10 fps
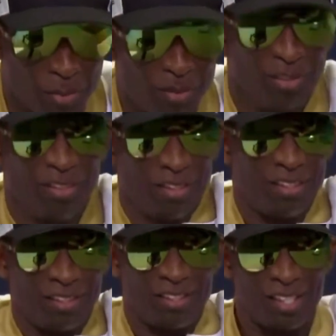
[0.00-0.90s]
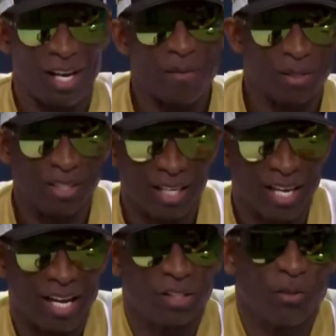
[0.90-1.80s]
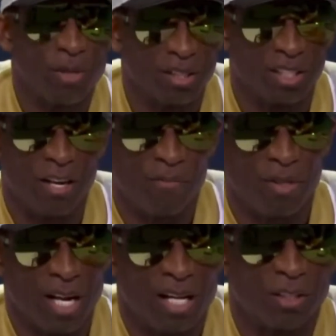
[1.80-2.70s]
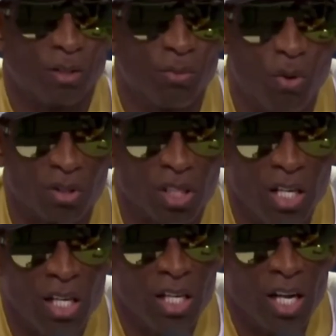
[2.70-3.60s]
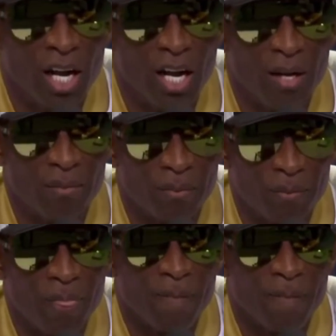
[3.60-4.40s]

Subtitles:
of the celebrities that got a tremendous gift, but not in sports. I